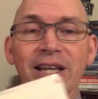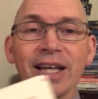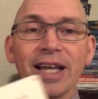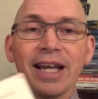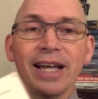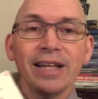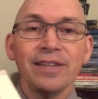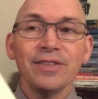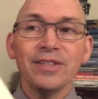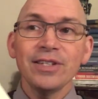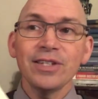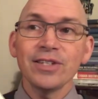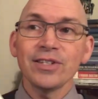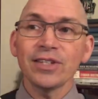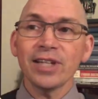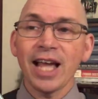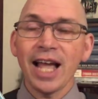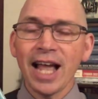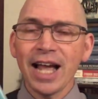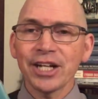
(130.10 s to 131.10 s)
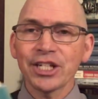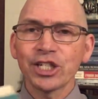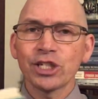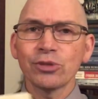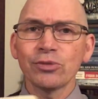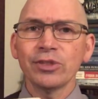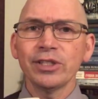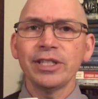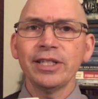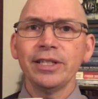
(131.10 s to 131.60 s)
And this is
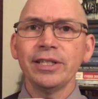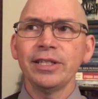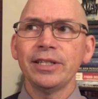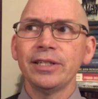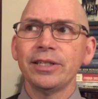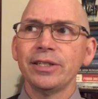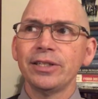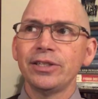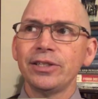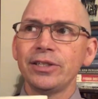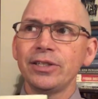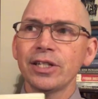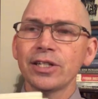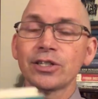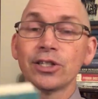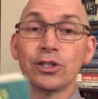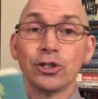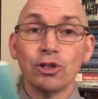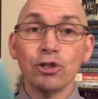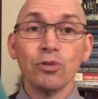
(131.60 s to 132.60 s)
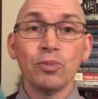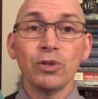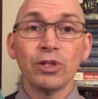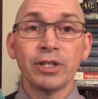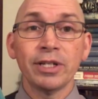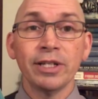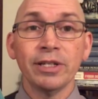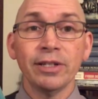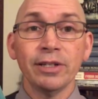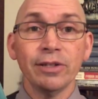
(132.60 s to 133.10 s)
actually just a
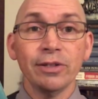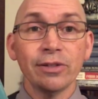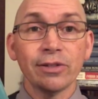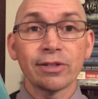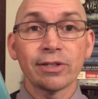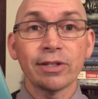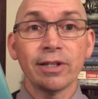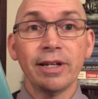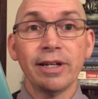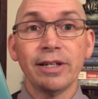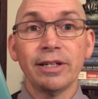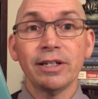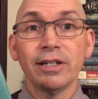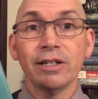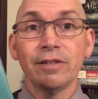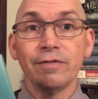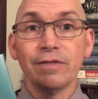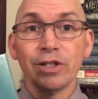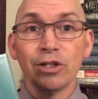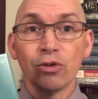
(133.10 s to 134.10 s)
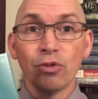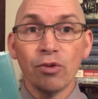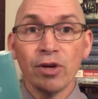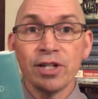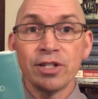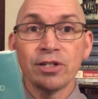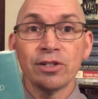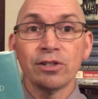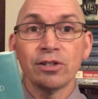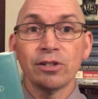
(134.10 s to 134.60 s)
duplicate, it looks like, of the
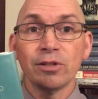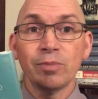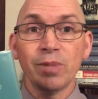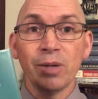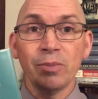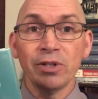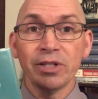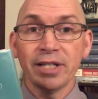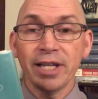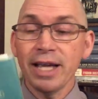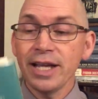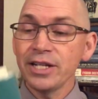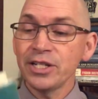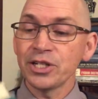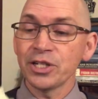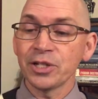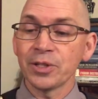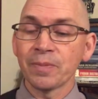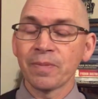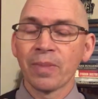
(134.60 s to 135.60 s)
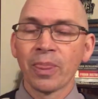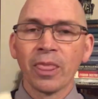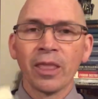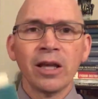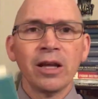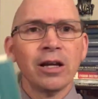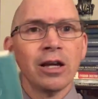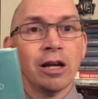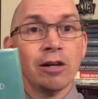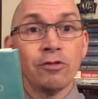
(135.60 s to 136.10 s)
original publication.
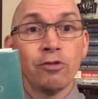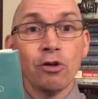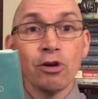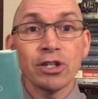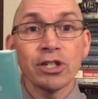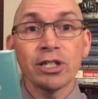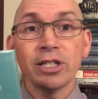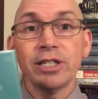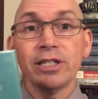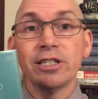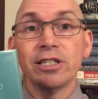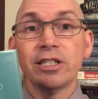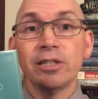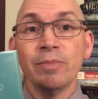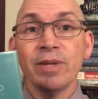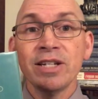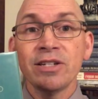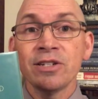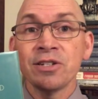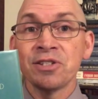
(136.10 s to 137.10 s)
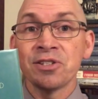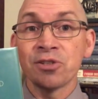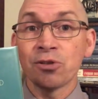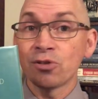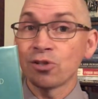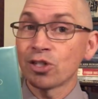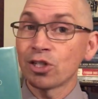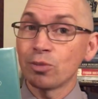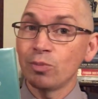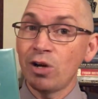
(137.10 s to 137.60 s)
Unfortunately, the dimensions are
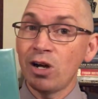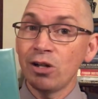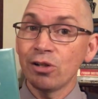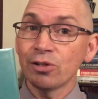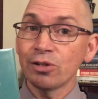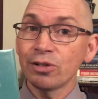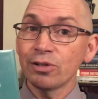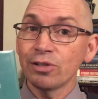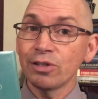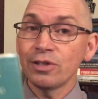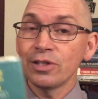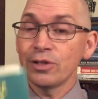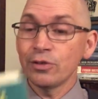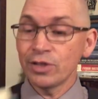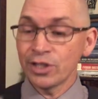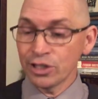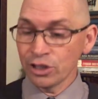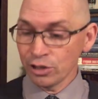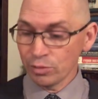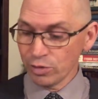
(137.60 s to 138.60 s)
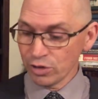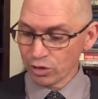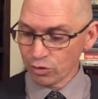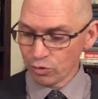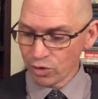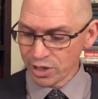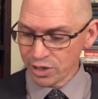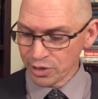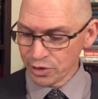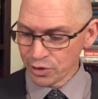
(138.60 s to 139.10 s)
smaller than the original book
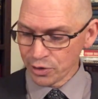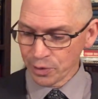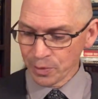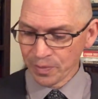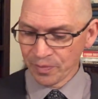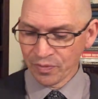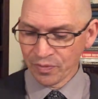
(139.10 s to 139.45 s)
was,